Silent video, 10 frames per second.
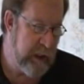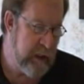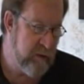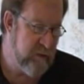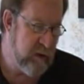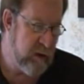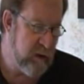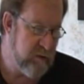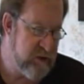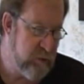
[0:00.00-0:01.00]
and
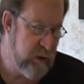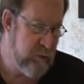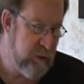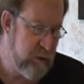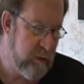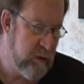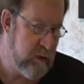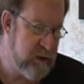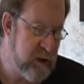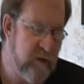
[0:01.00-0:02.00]
the sweep
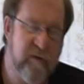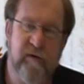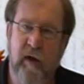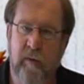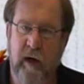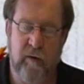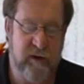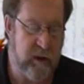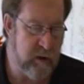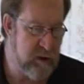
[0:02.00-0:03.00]
is set for 10
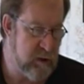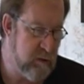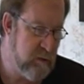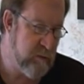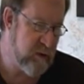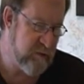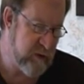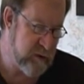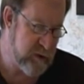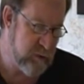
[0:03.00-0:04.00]
microseconds per
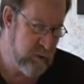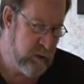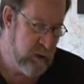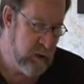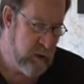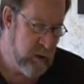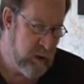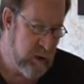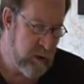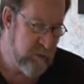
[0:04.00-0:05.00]
division.
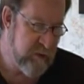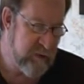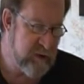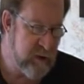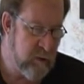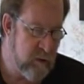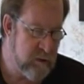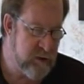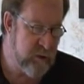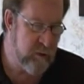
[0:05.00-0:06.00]
We've got this thing
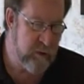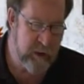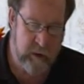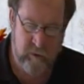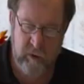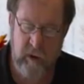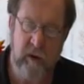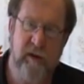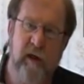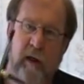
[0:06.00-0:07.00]
all zeroed out,
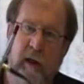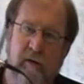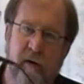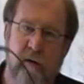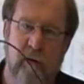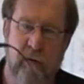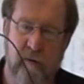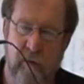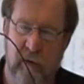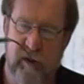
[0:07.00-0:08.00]
and it's connected
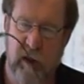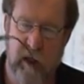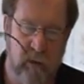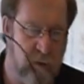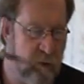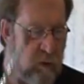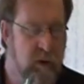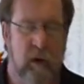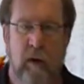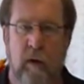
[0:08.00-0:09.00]
through this cable
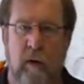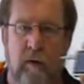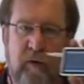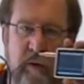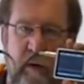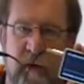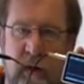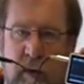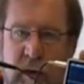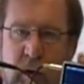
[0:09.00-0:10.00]
to the
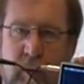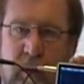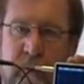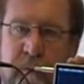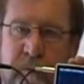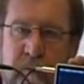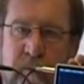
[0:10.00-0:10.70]
oscilloscope.